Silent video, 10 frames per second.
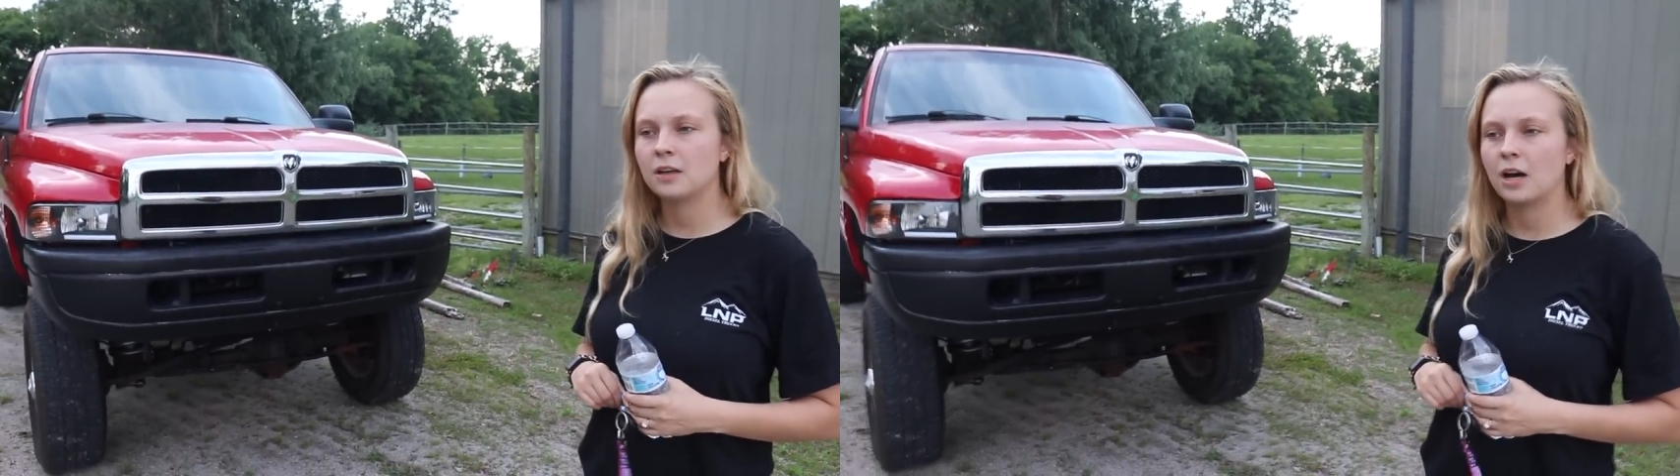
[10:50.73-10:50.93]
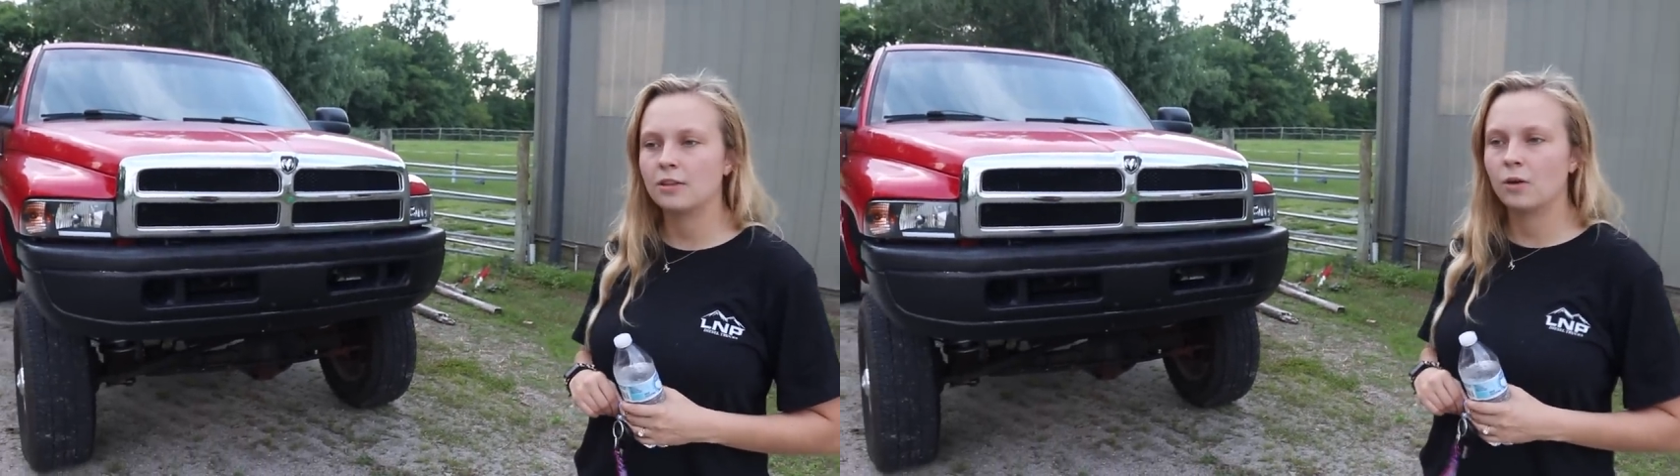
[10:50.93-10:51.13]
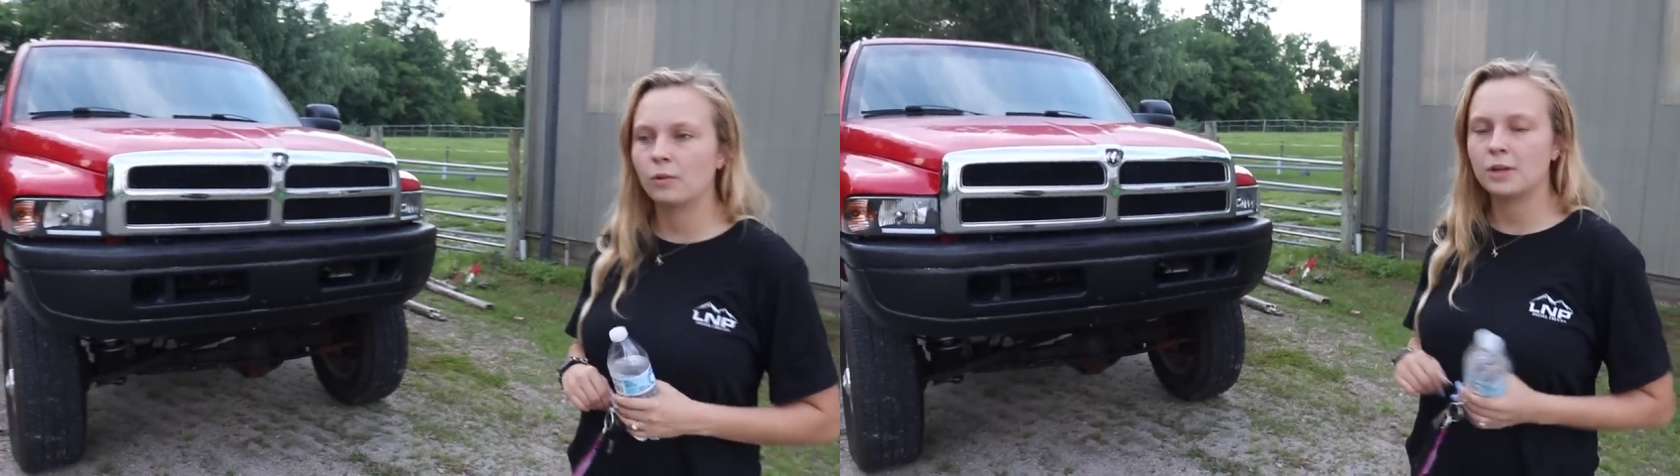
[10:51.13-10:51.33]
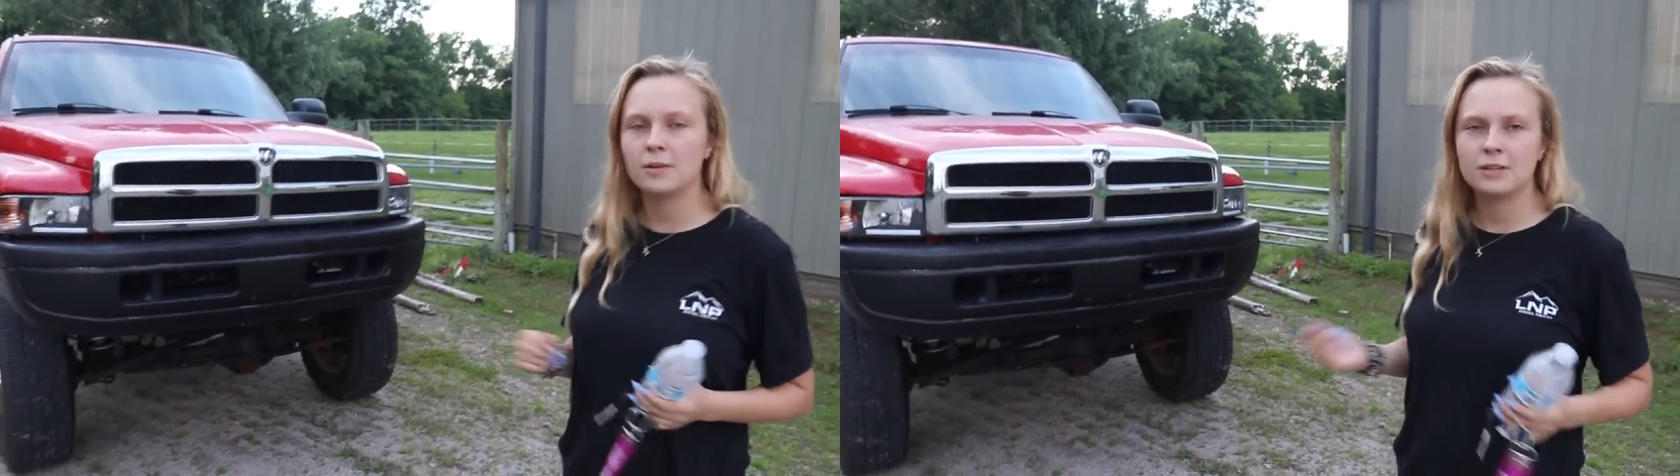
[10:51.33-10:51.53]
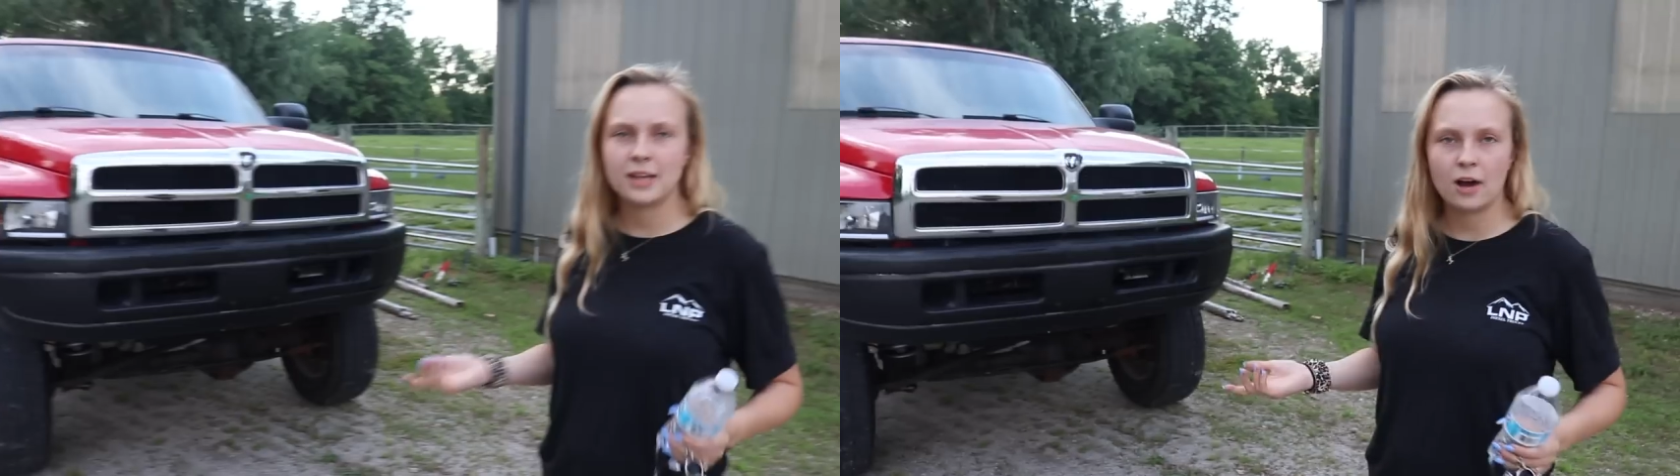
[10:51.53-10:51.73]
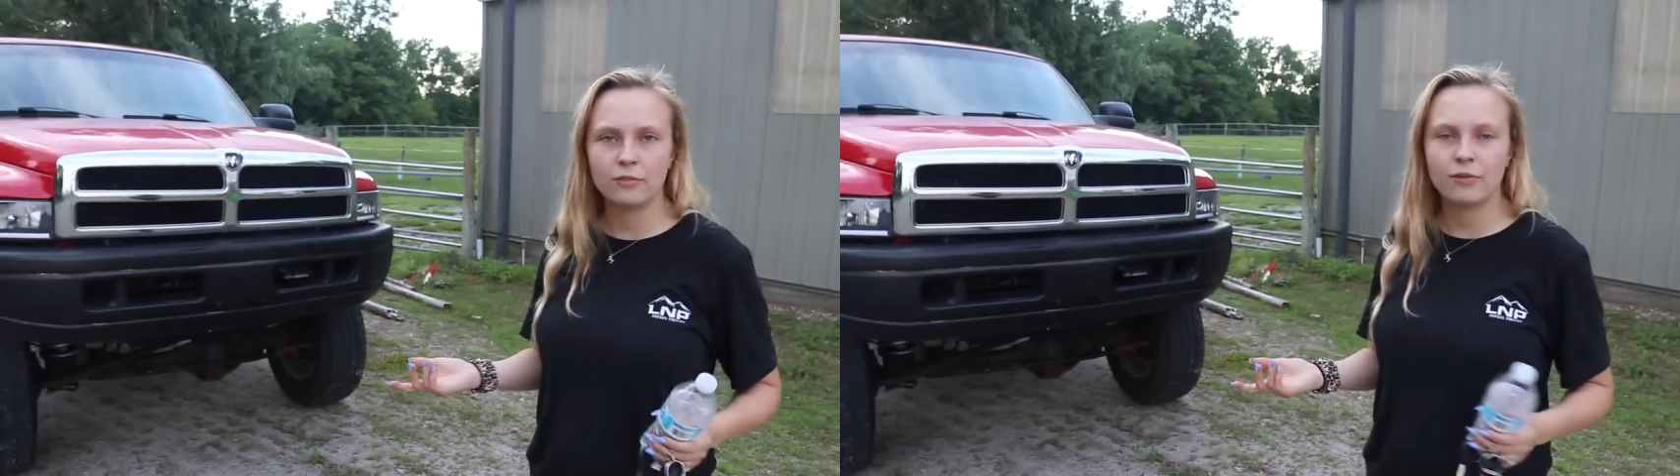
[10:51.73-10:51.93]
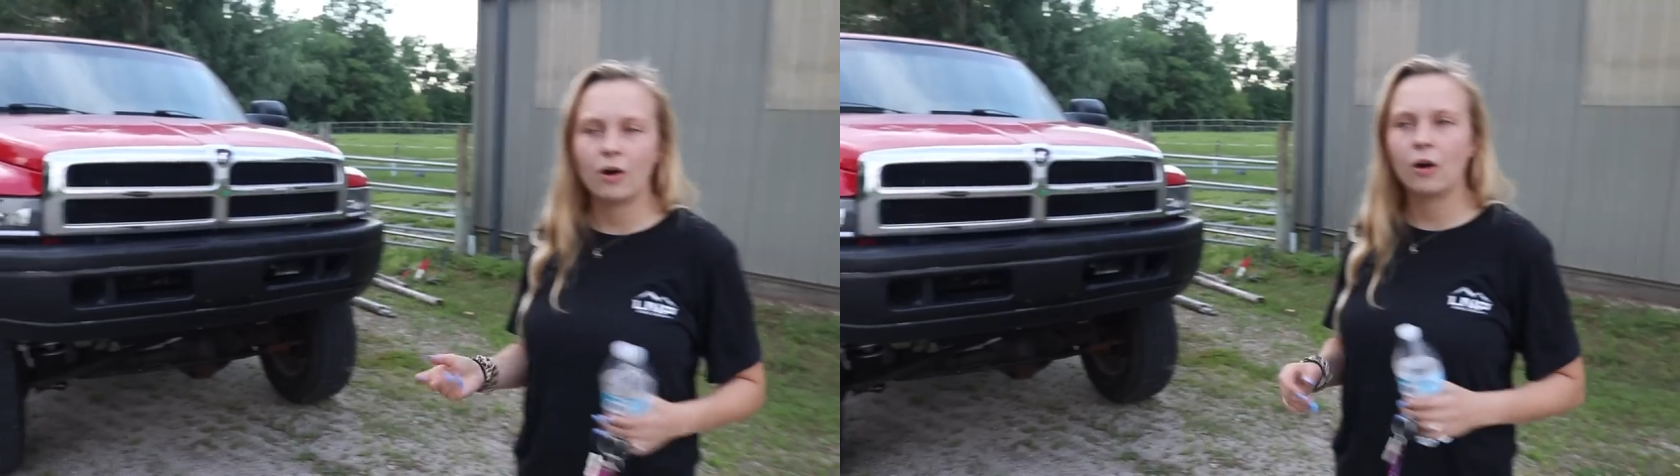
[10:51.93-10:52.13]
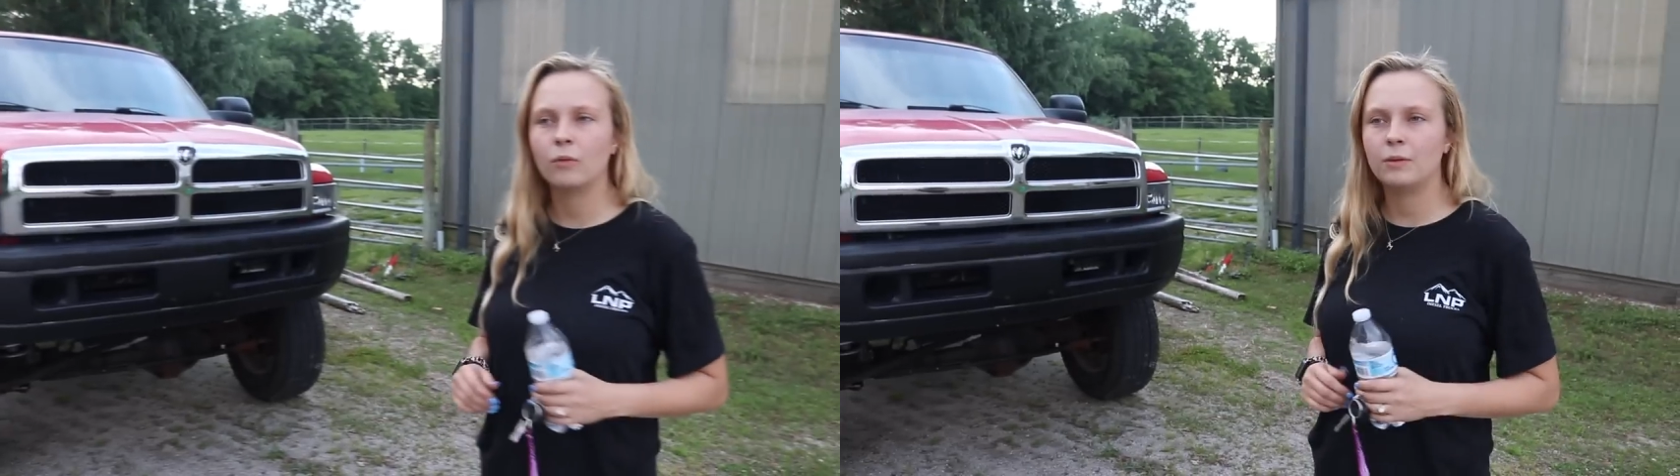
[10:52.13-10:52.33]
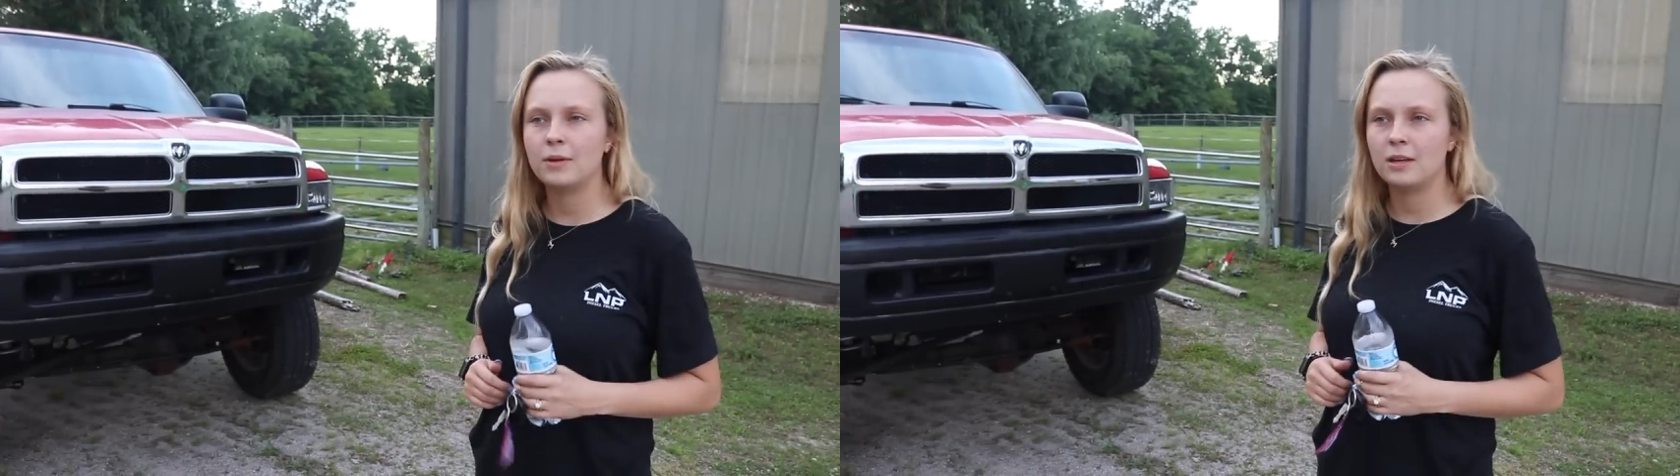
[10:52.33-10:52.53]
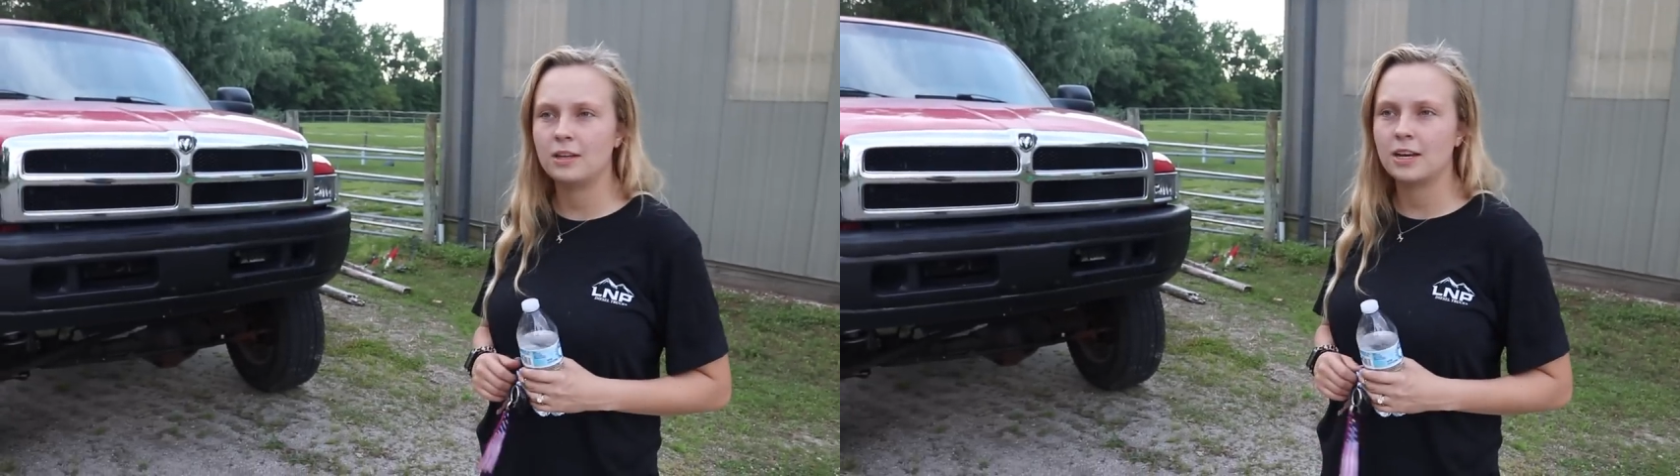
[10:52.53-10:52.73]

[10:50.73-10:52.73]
Uh, the only downfall would be,